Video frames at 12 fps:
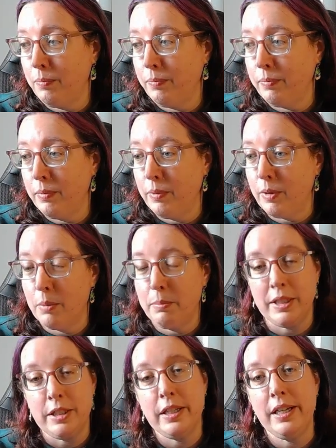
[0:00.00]
We've got big
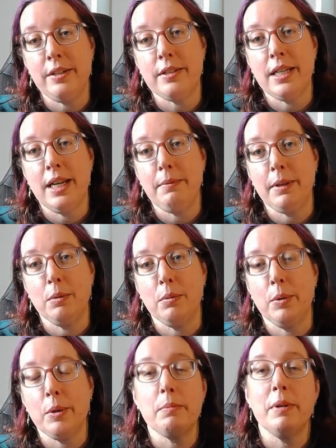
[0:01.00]
changes happening at
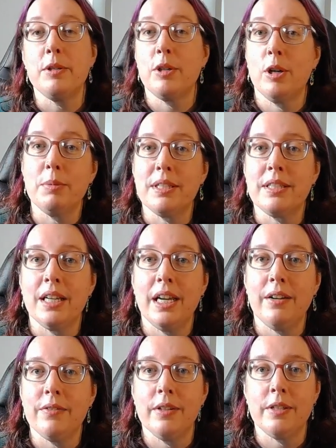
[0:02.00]
work. My job is
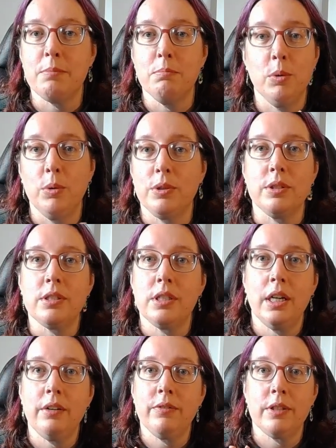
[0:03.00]
safe. It's more than safe.